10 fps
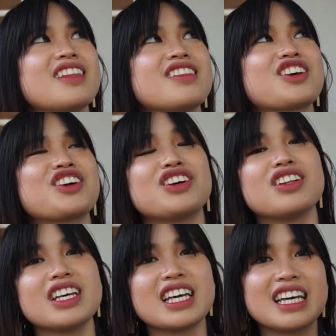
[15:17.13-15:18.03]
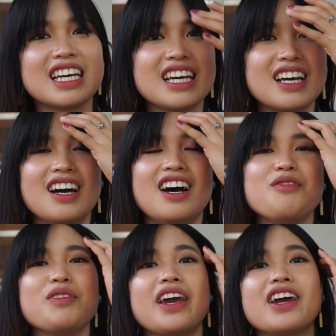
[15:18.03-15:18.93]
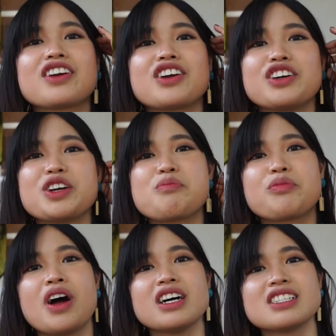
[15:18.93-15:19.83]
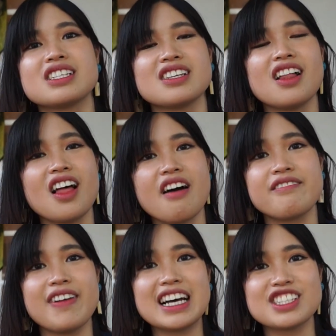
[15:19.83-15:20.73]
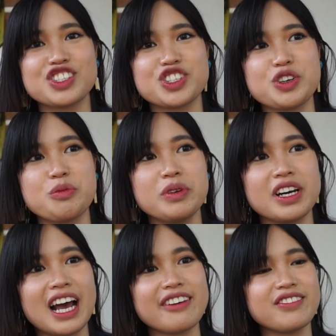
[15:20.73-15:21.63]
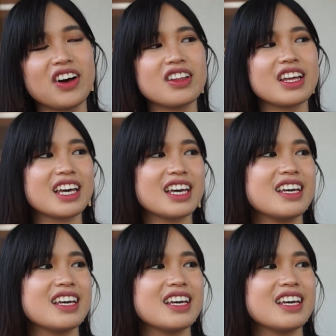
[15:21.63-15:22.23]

the curling, the hair curling process a lot faster. But I felt like